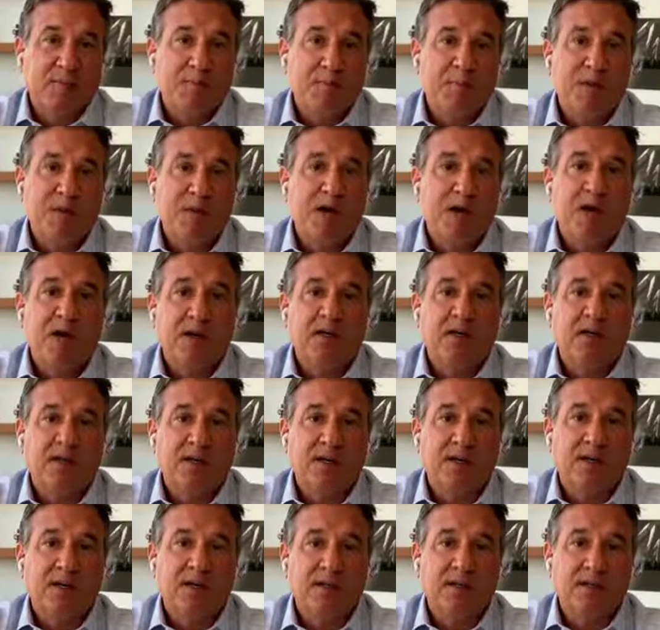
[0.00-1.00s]
beyond
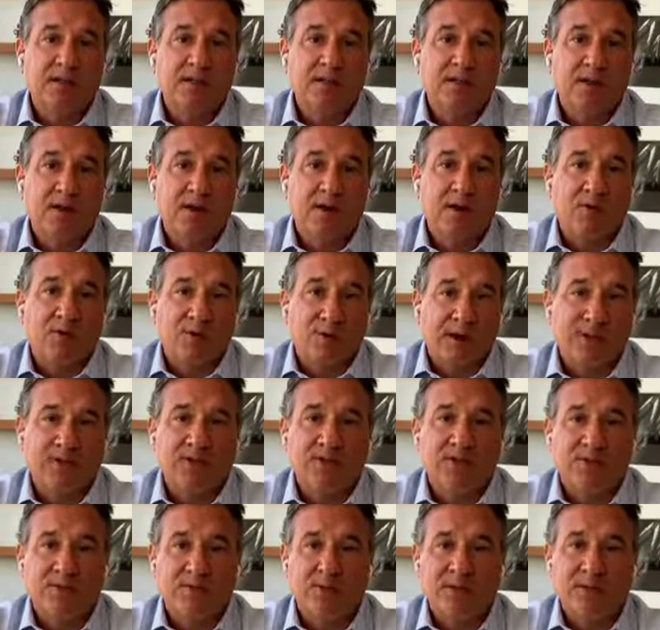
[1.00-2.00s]
our
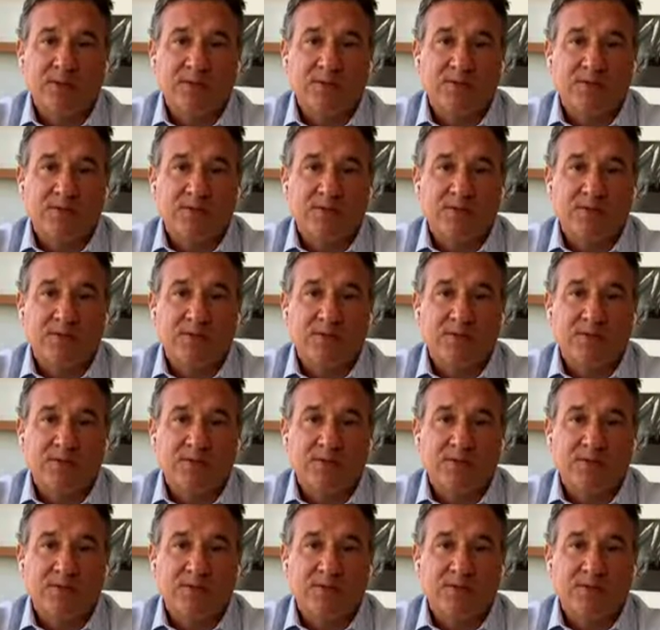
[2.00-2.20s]
restaurants,